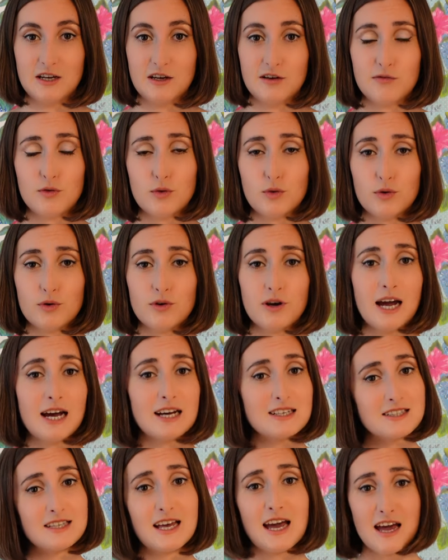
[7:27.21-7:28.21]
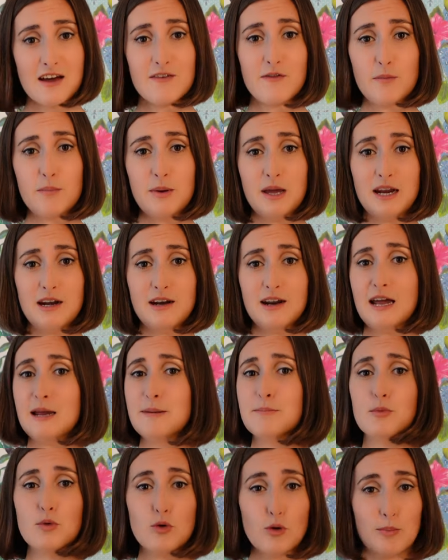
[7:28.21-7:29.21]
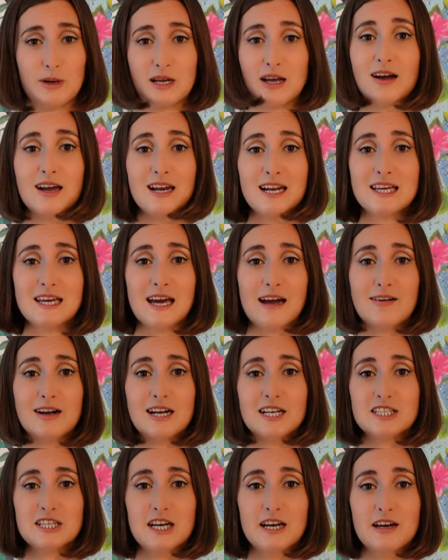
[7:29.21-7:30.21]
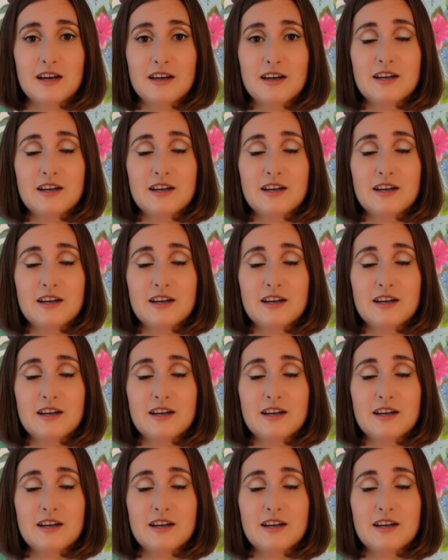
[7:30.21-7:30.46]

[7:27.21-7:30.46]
for has there ever been a more beguiling character